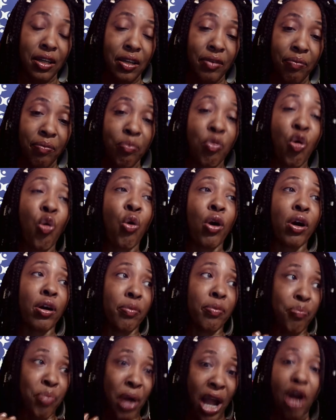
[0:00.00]

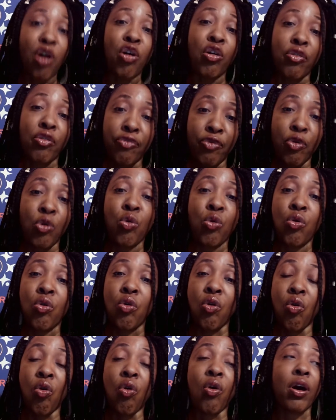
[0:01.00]
more
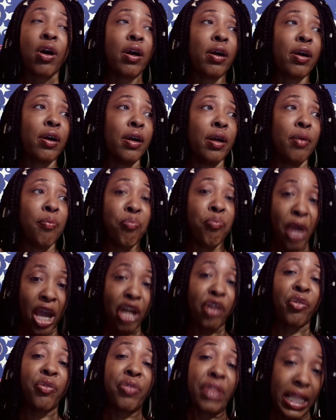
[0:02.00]
powerful or
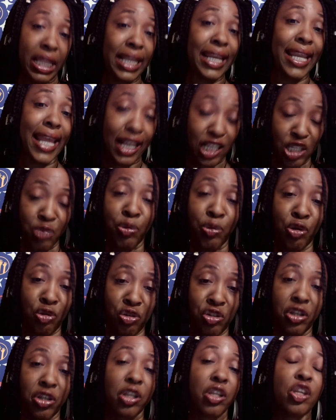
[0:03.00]
better than the next
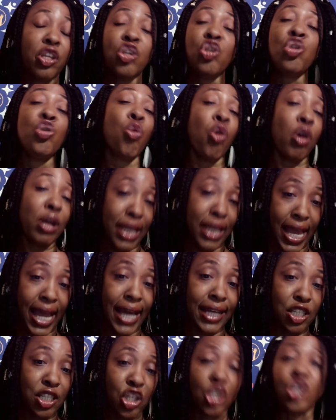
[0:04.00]
person? You are
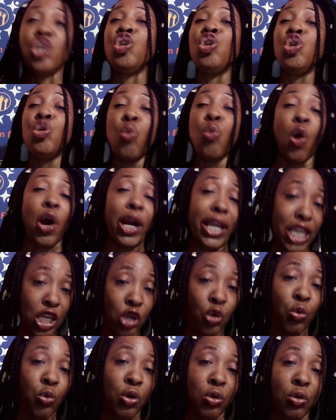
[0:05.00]
not. You are
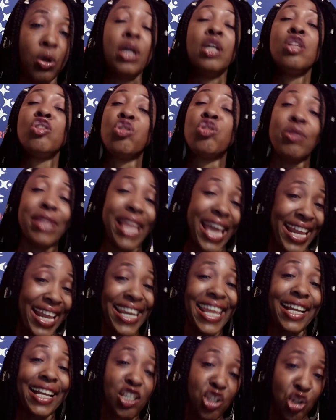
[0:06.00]
equal to
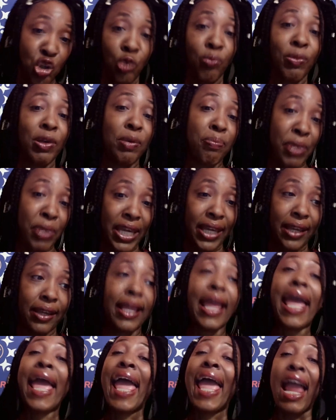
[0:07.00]
that human being.
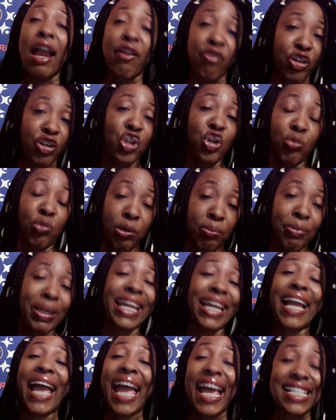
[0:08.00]
Every human
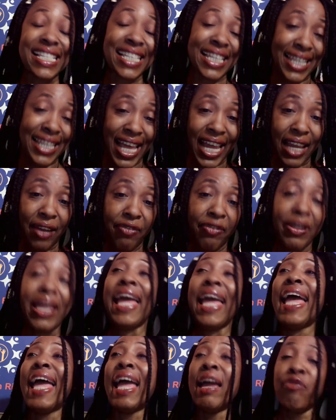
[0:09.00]
being has a life.
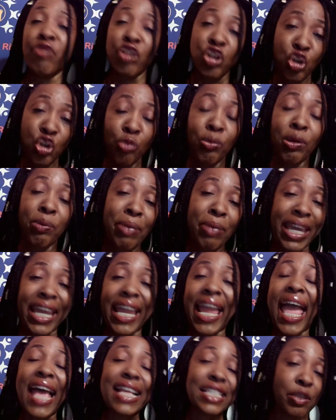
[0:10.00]
Every human
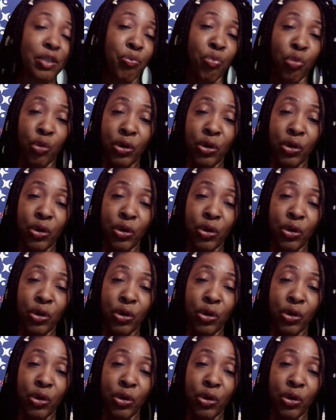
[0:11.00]
being has a